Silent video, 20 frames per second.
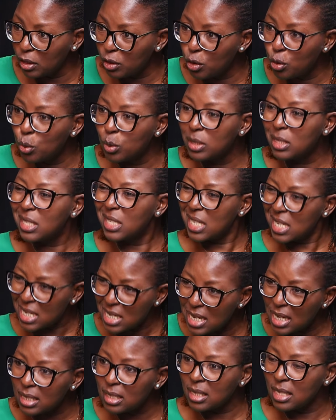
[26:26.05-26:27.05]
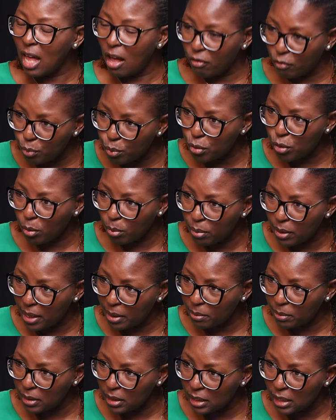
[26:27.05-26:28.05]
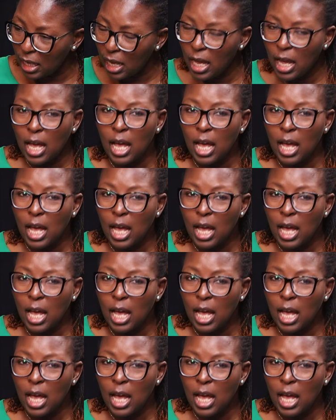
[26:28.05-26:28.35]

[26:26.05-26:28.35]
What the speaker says: you know, serious nerve problems.